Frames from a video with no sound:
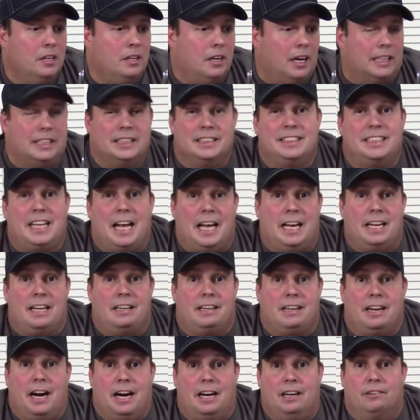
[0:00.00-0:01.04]
I just
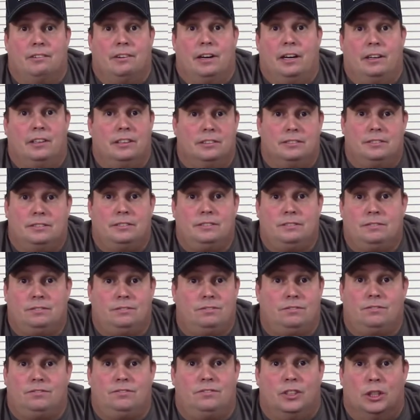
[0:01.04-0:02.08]
hadn't gotten around to
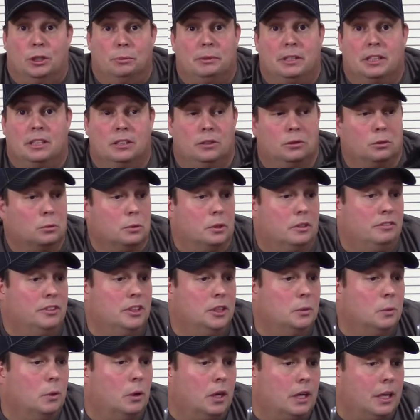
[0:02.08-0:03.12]
filming a little
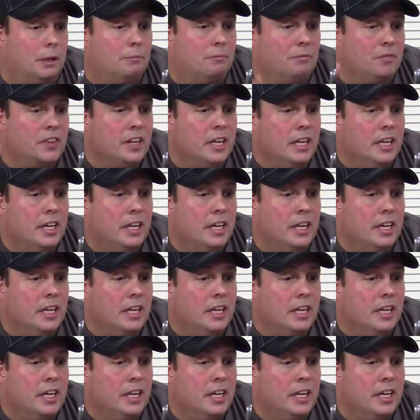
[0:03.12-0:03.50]
review on it.